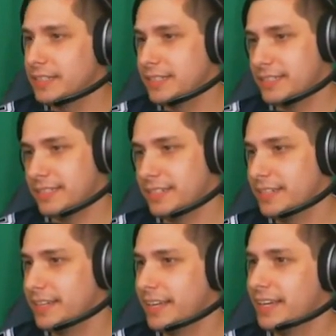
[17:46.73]
Two
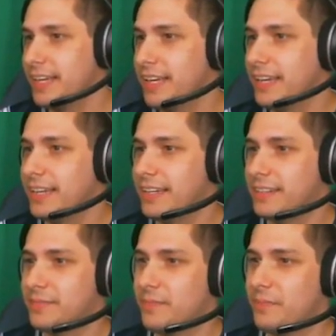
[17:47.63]
signature rounds.
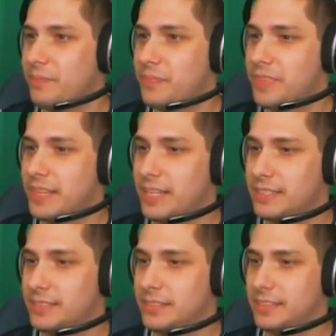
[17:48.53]
Yeah, and say Anna Von
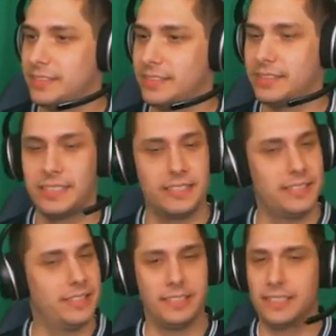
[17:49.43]
Miller Super Bowl
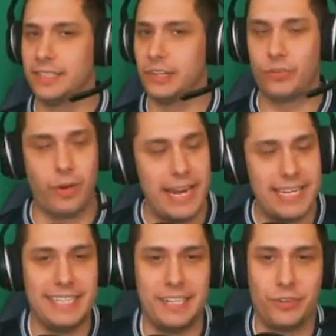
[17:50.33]
round.
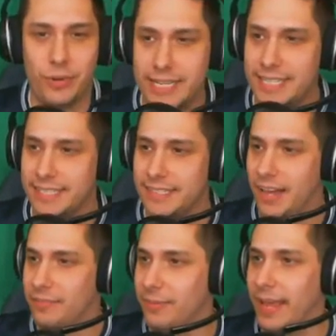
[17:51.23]
Crazy, crazy
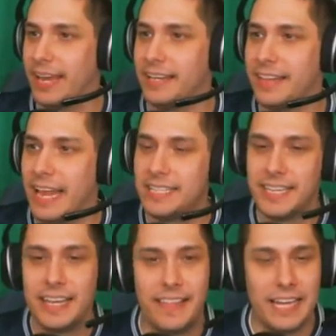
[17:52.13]
stuff, man.
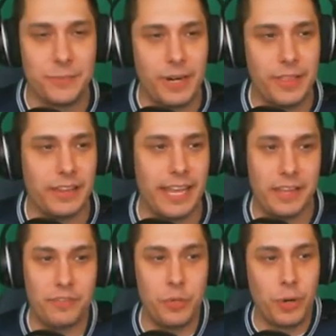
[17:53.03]
That's that's one of the
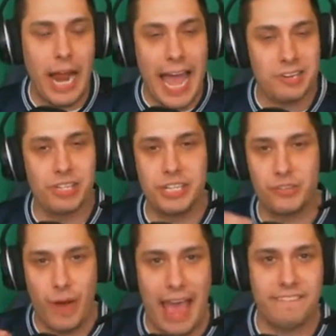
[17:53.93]
like if you were actually
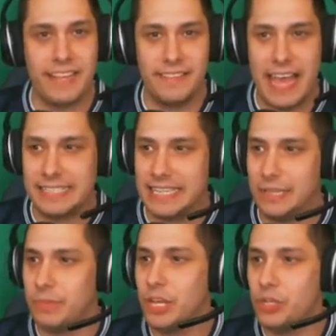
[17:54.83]
drafting that
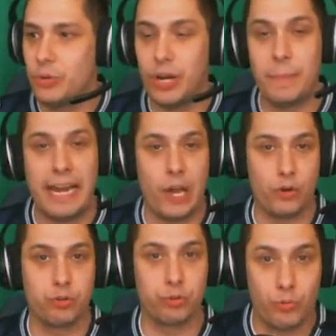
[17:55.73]
team, you could have made a
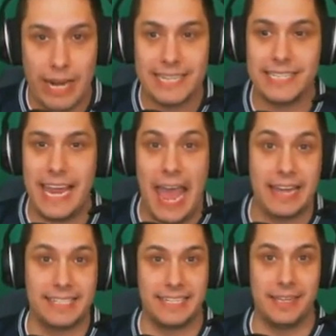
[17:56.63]
crazy
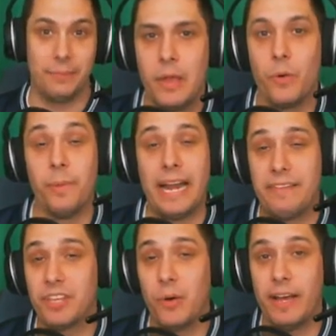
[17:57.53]
ass team. We might
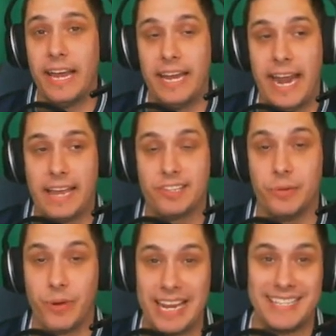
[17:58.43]
have to go ahead and
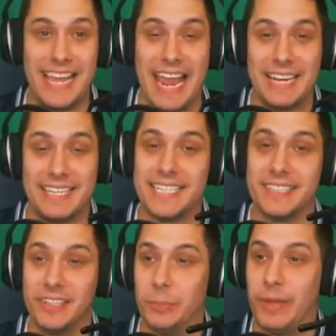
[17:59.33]
actually raise the antes
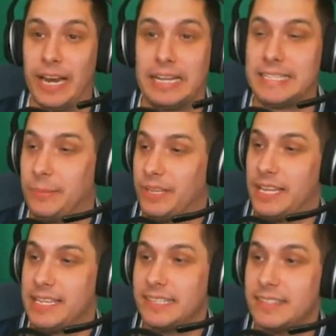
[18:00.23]
a little bit on some of
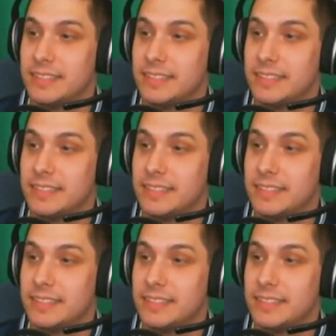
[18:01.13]
these